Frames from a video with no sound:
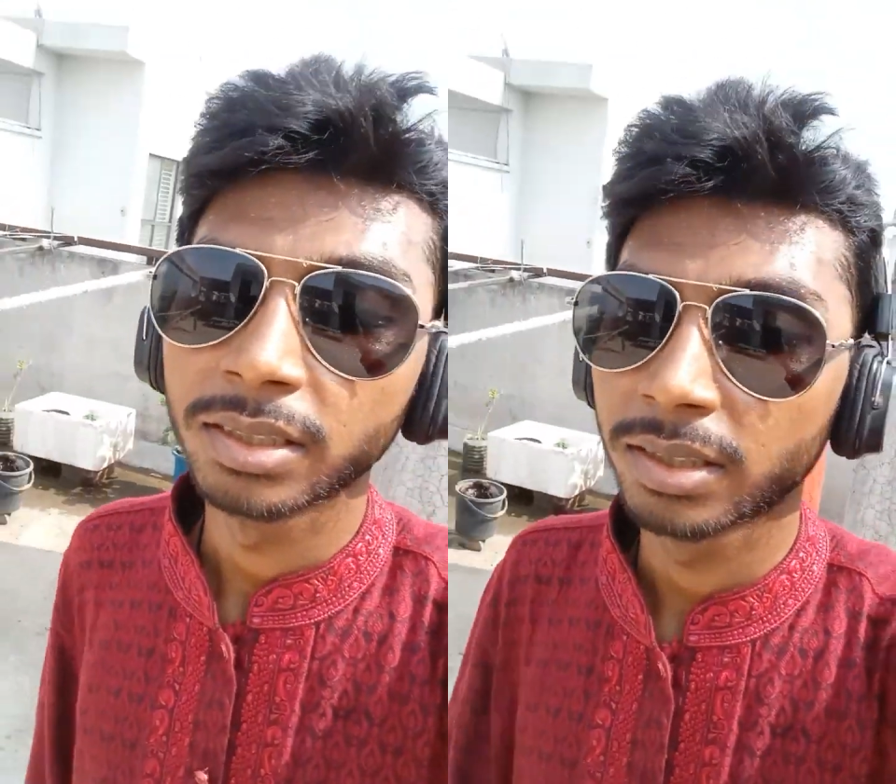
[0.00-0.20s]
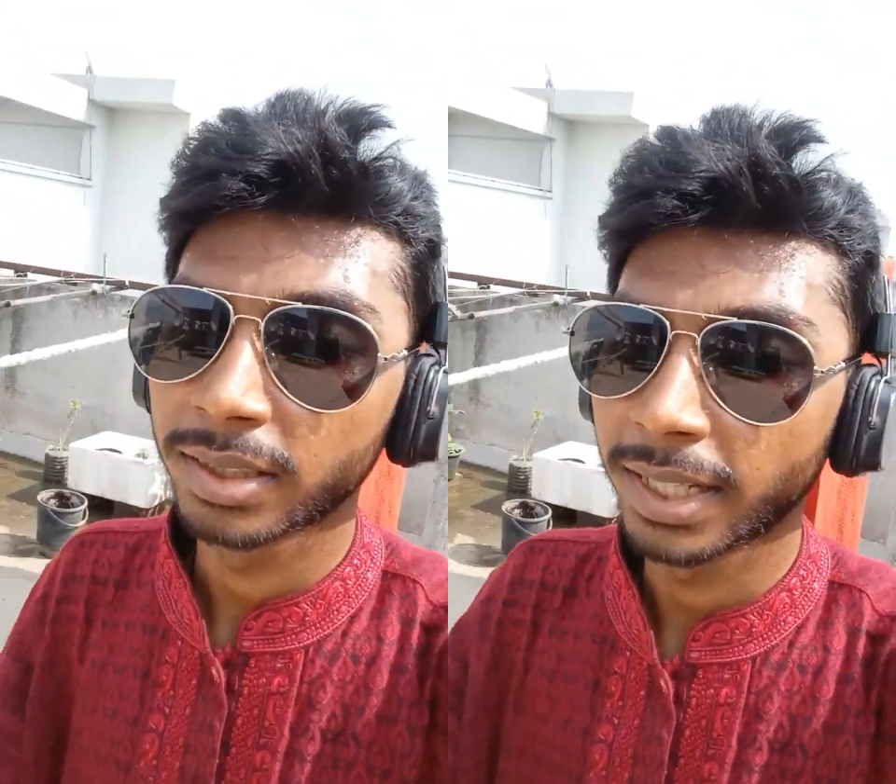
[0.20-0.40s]

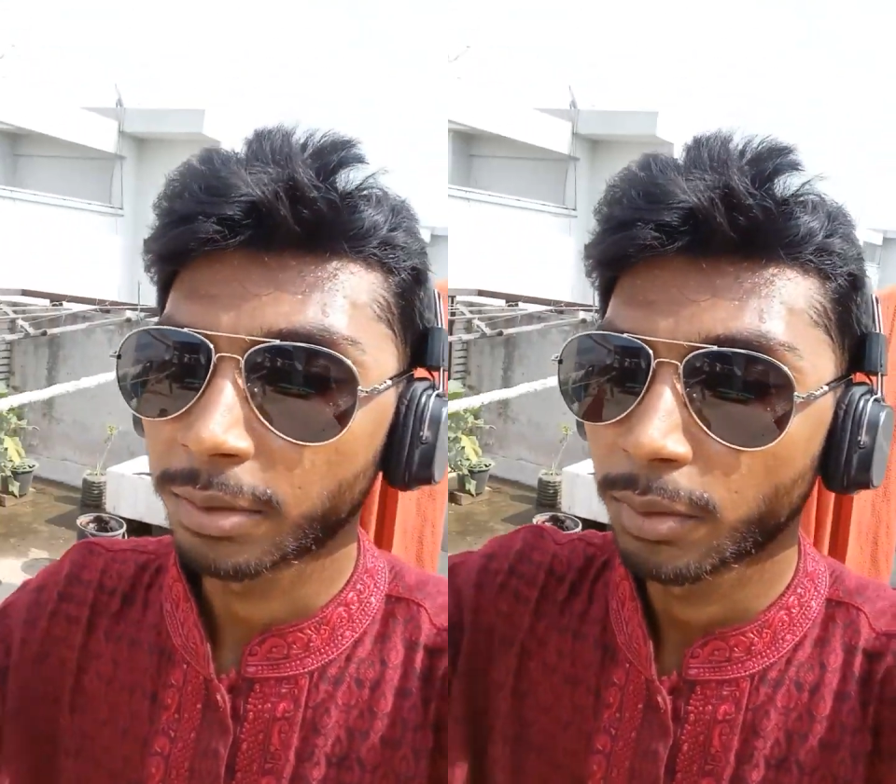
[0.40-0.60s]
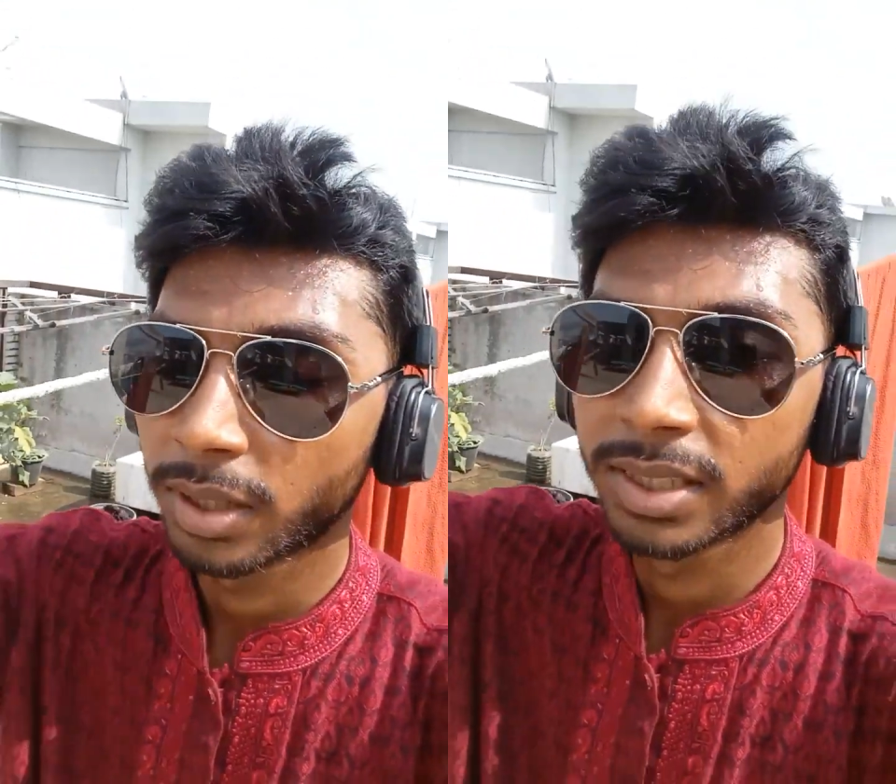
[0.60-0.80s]
that
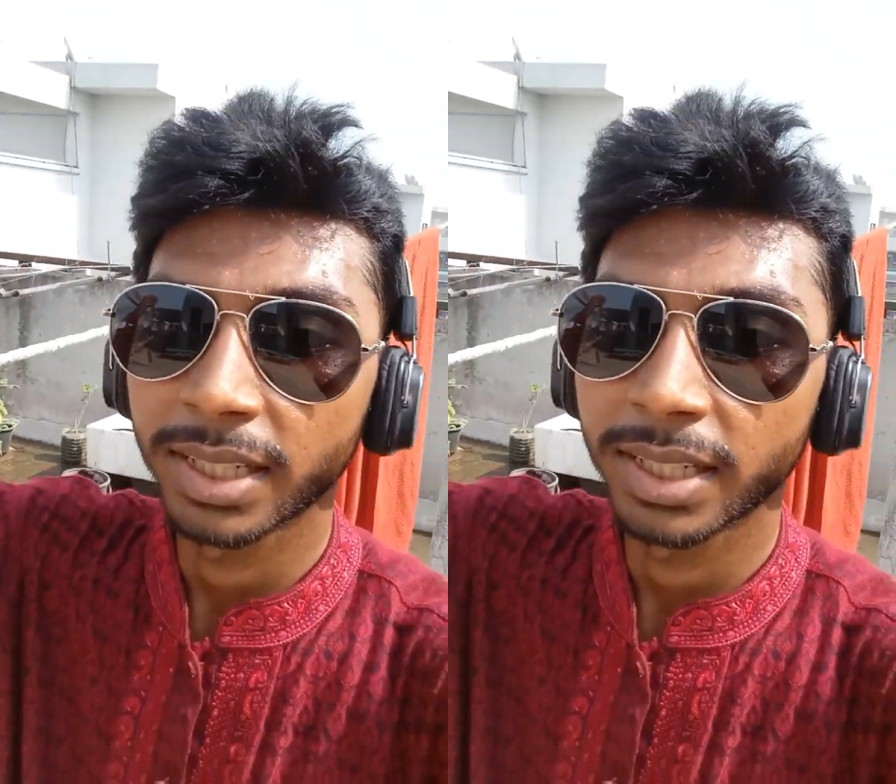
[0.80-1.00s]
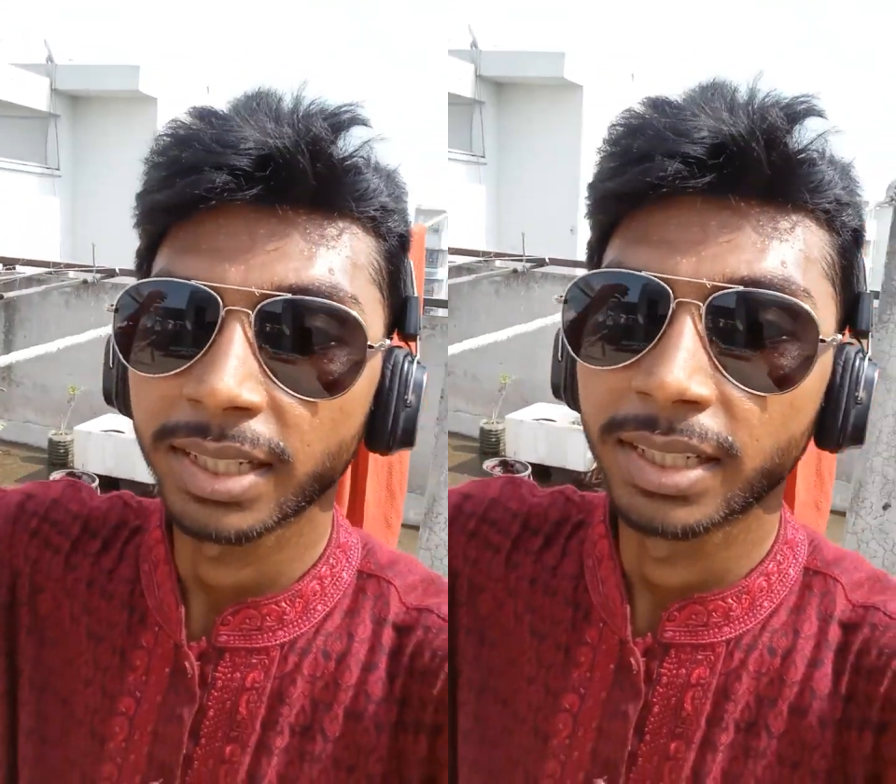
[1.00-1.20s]
was
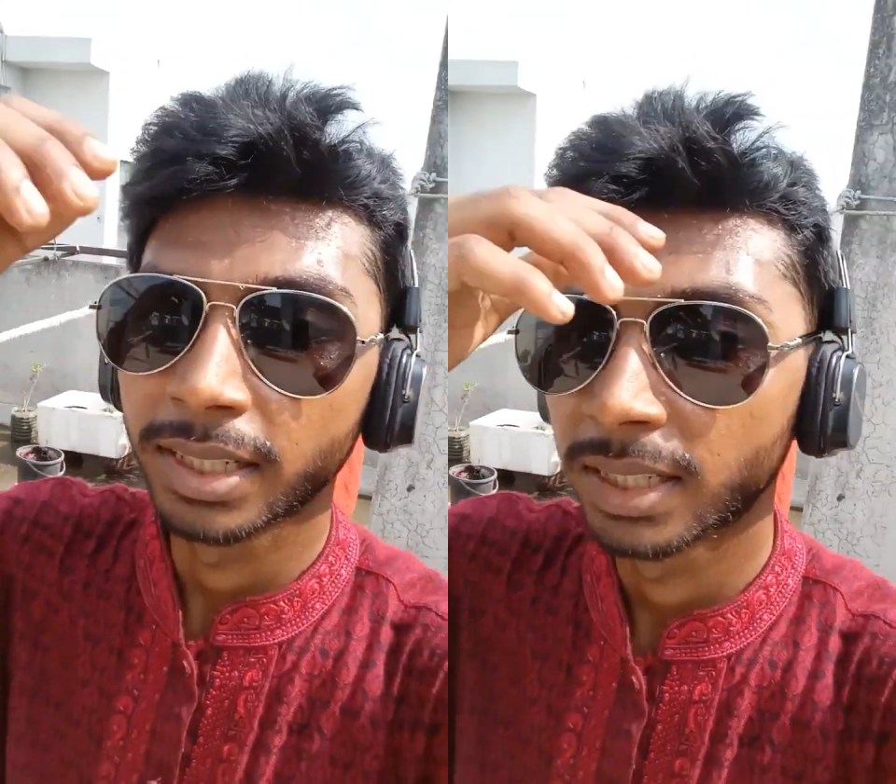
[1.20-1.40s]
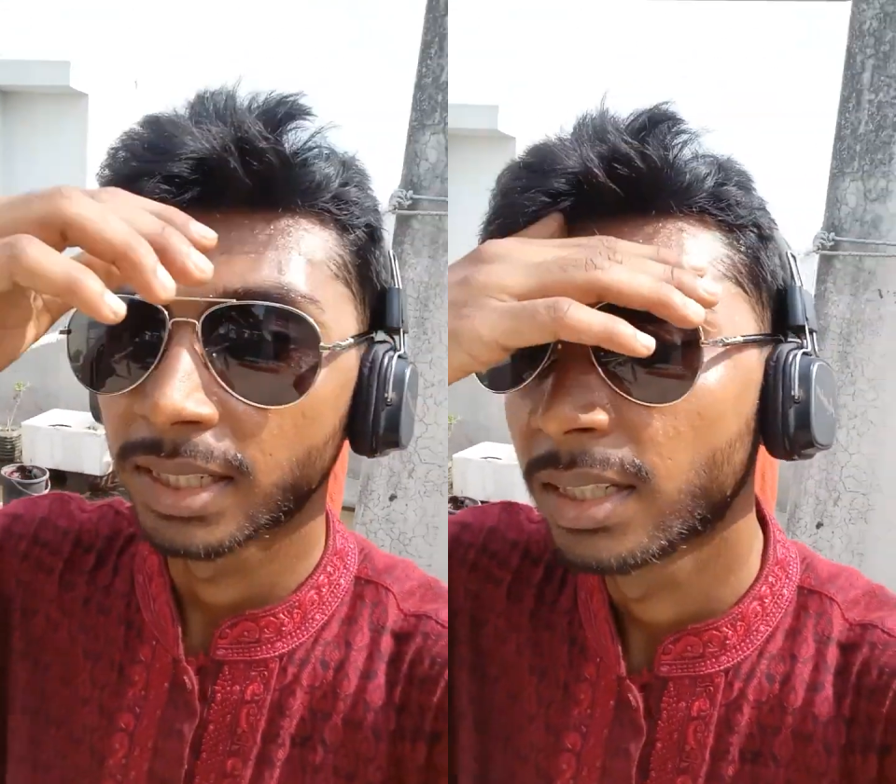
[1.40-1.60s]
it.
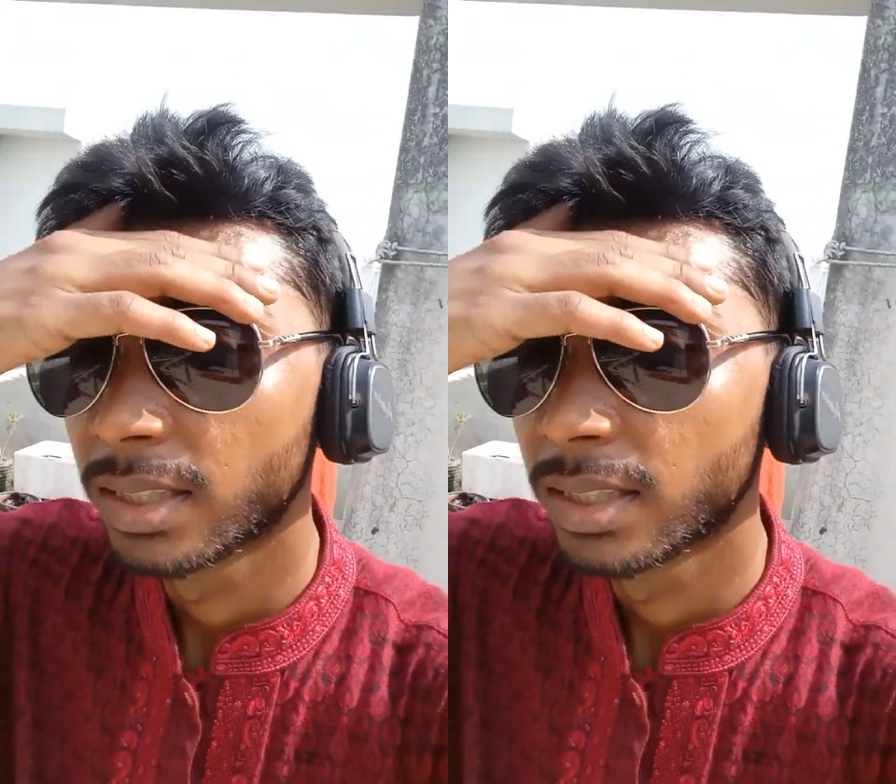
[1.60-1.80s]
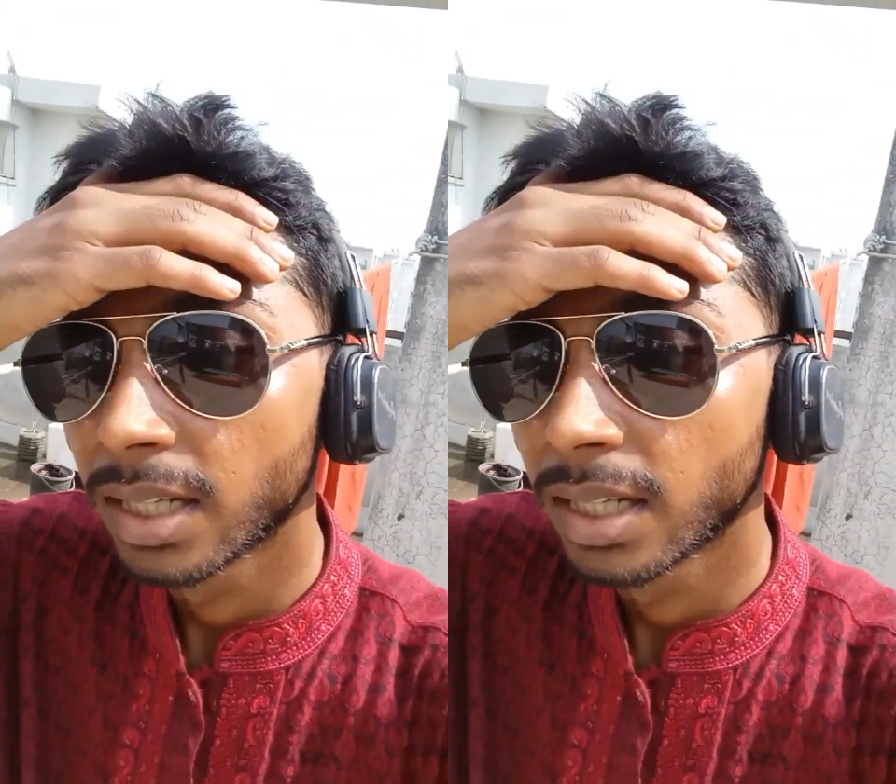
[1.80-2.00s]

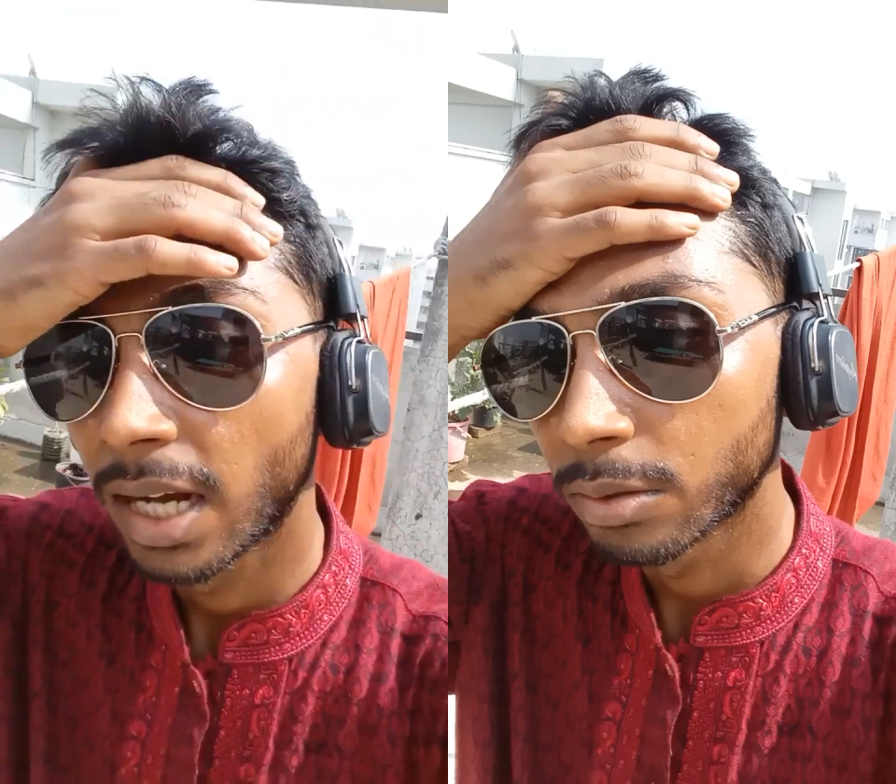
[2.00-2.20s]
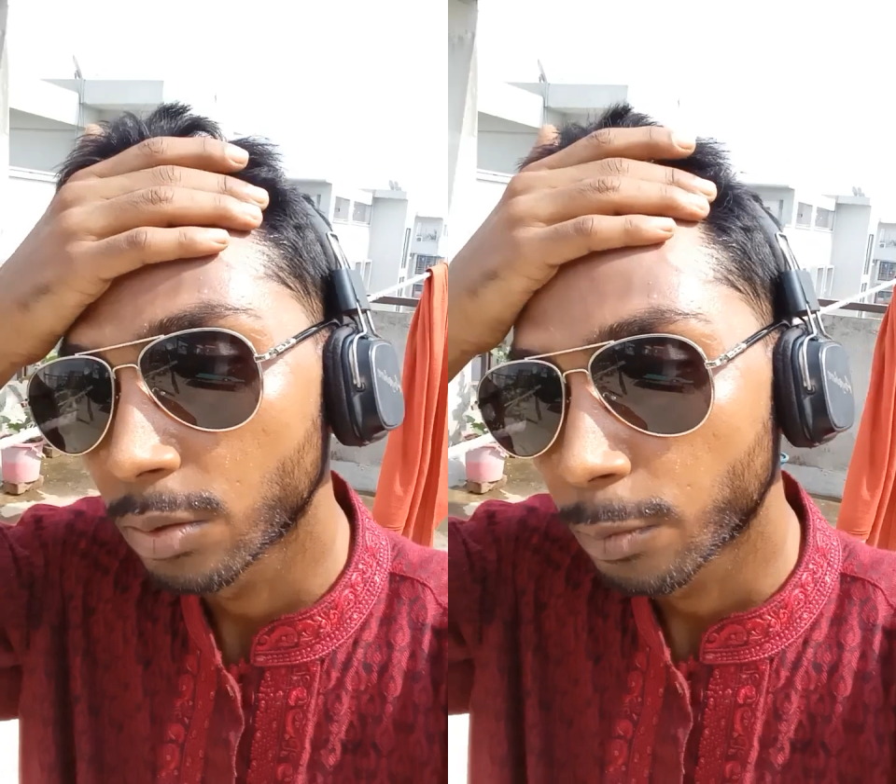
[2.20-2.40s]
How
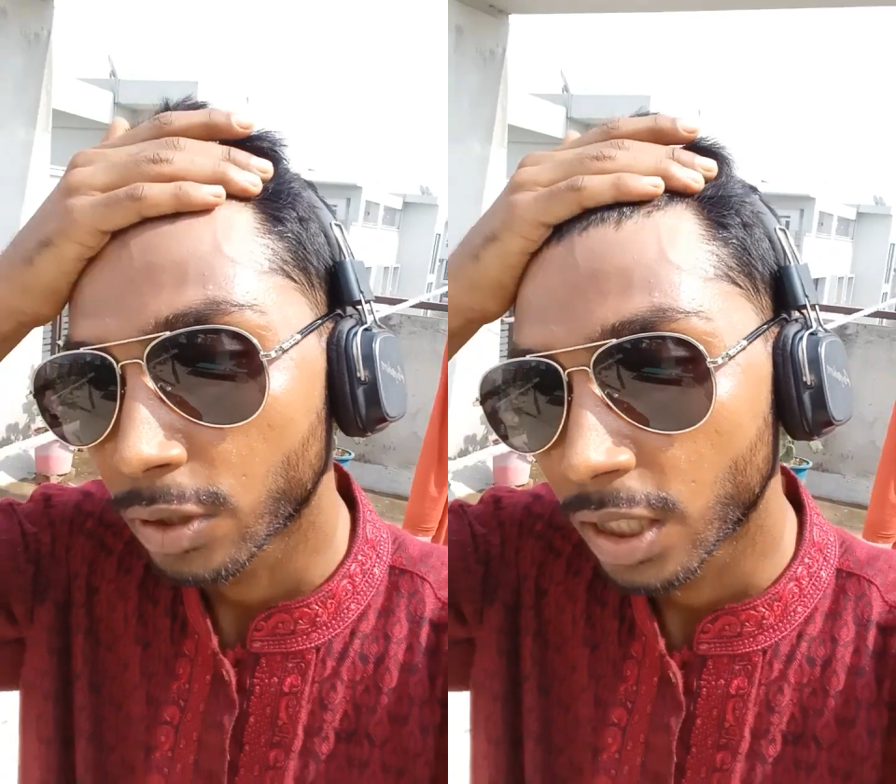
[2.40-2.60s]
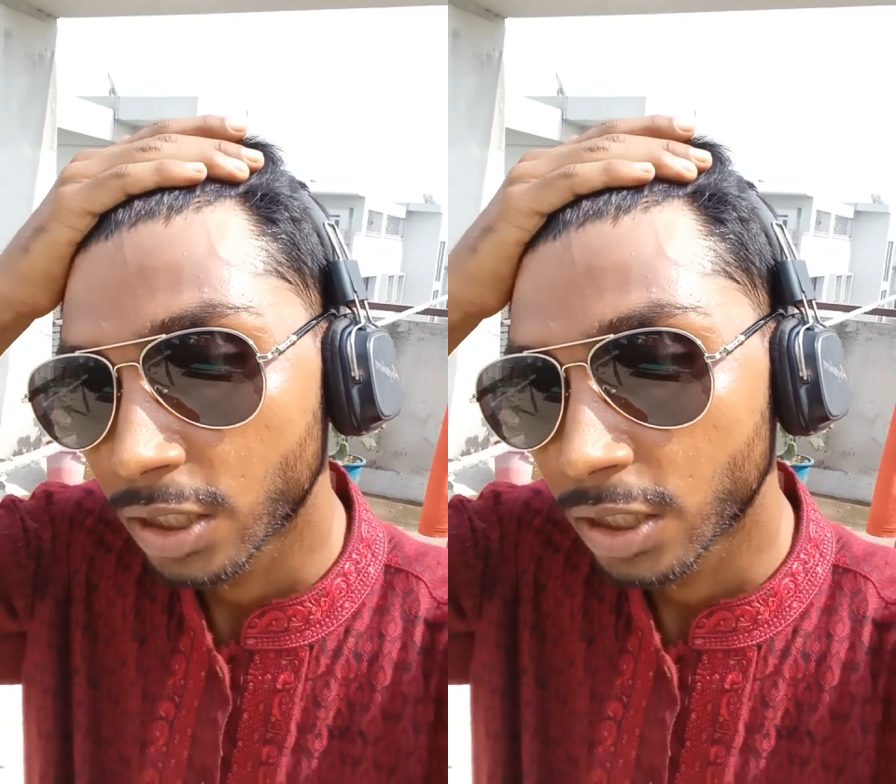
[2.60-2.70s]
to protect